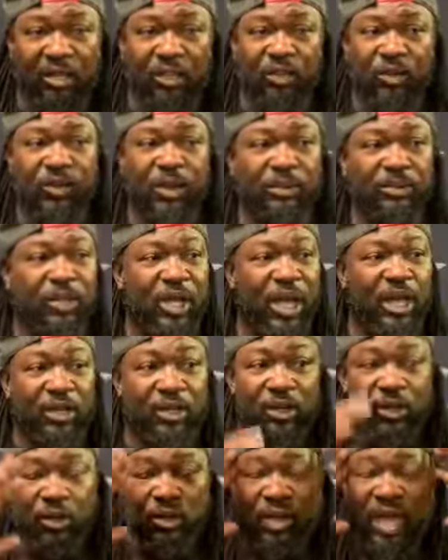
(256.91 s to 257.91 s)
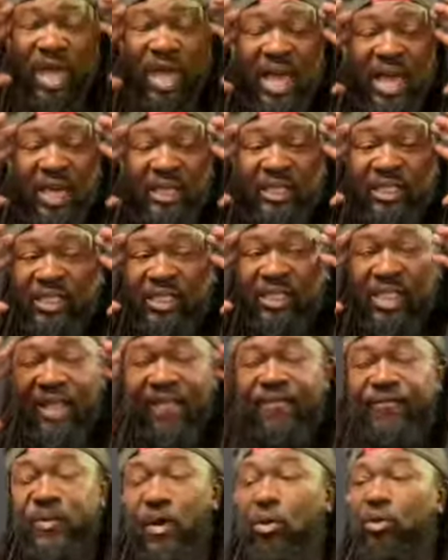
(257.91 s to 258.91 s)
So what I'm trying to do is just stay
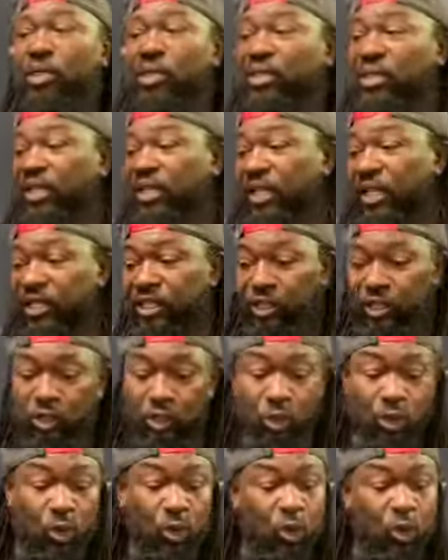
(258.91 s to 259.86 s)
focused and listen to